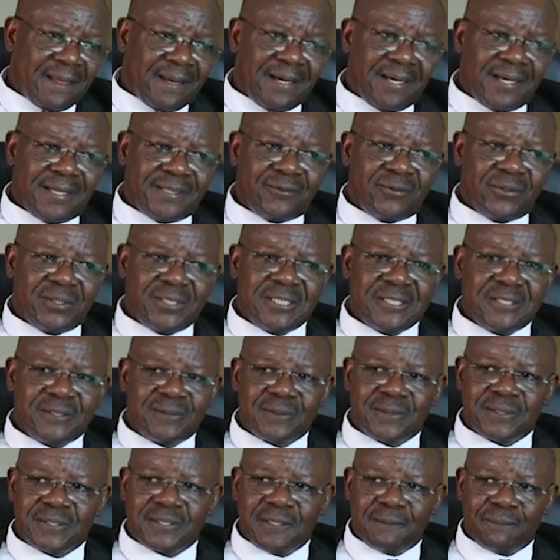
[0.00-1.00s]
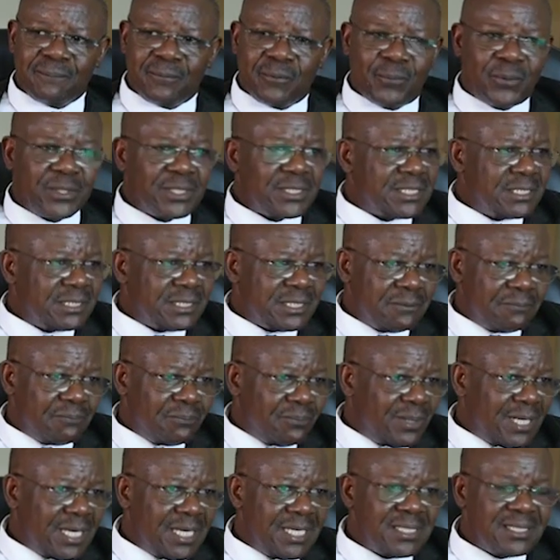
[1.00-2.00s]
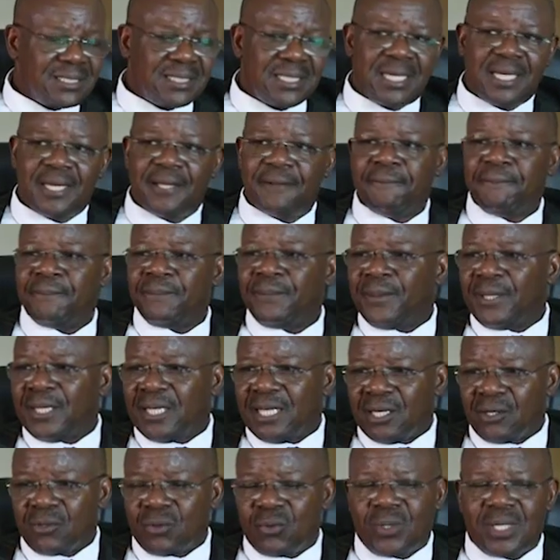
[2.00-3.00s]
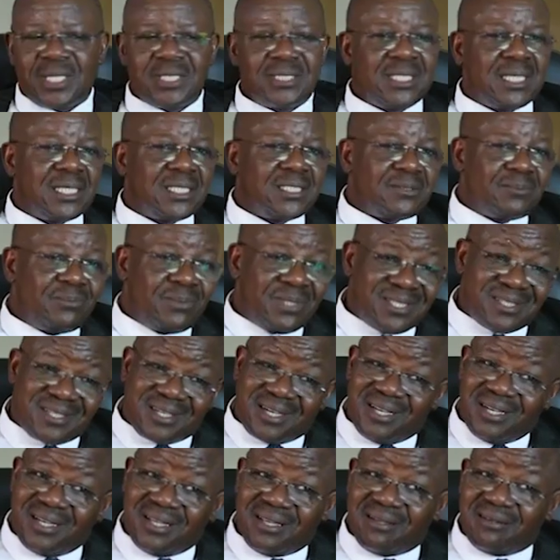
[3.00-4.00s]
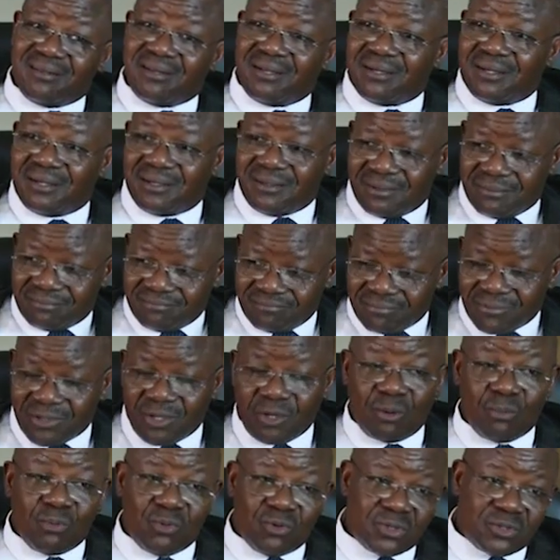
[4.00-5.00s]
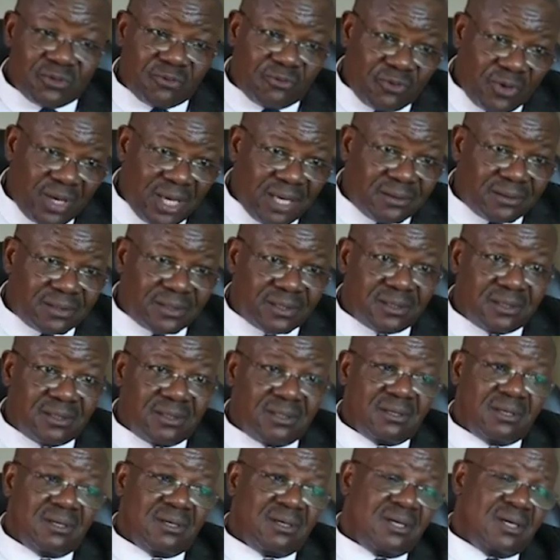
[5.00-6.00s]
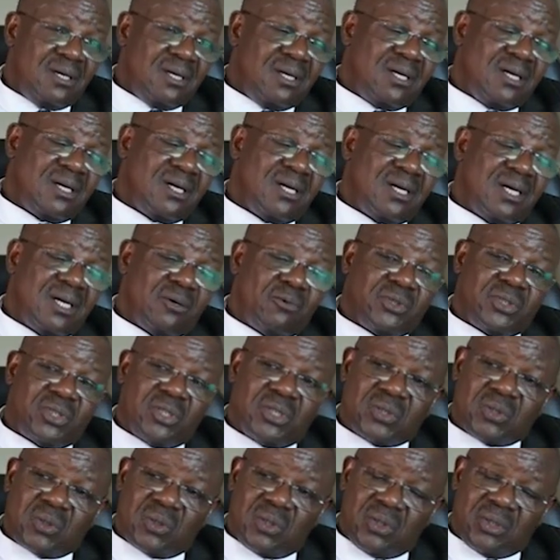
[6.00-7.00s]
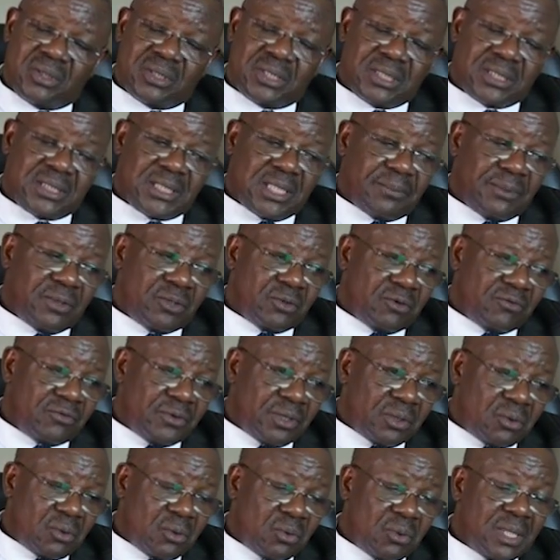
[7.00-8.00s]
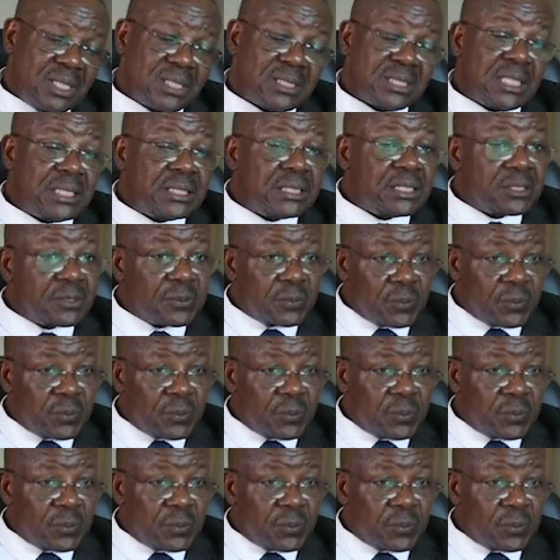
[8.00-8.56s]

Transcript: I don't need to say more, but it implies that ECOWAS has basically almost failed. We just call on the chairman of ECOWAS at this